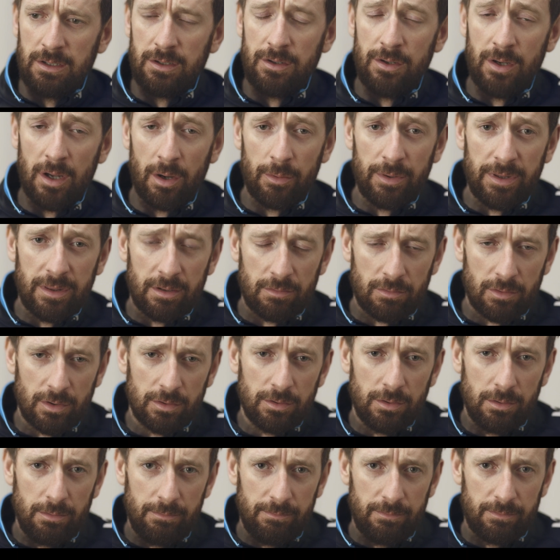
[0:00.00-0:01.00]
knowing the
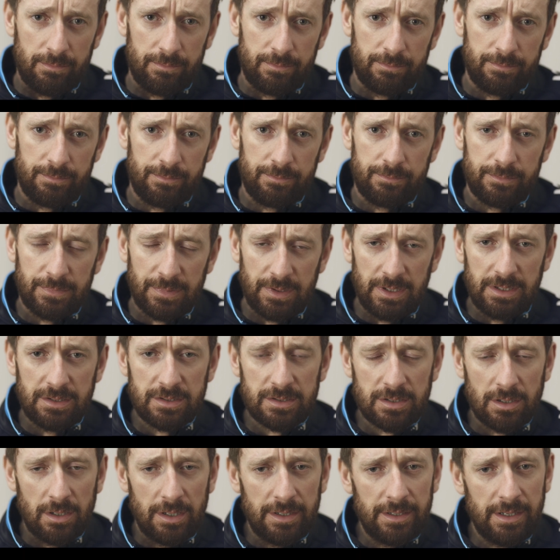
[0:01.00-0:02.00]
route
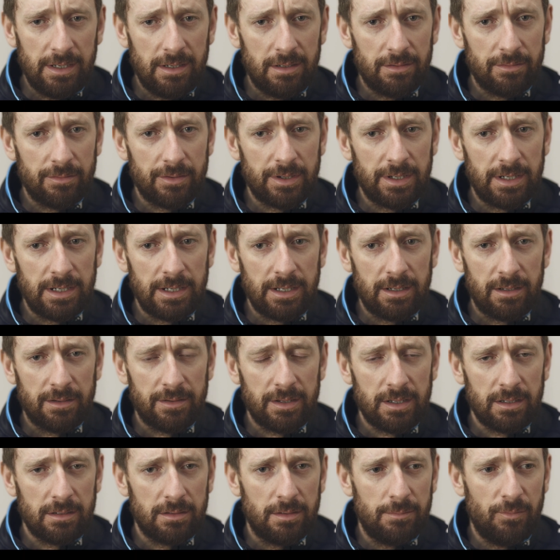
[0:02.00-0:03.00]
inside out, really. I
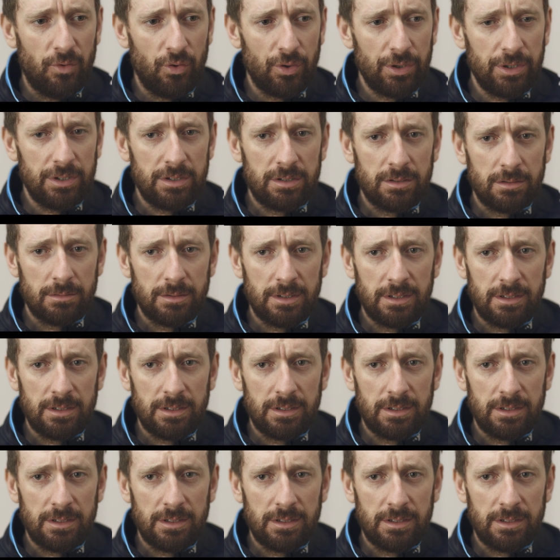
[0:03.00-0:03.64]
think the more you do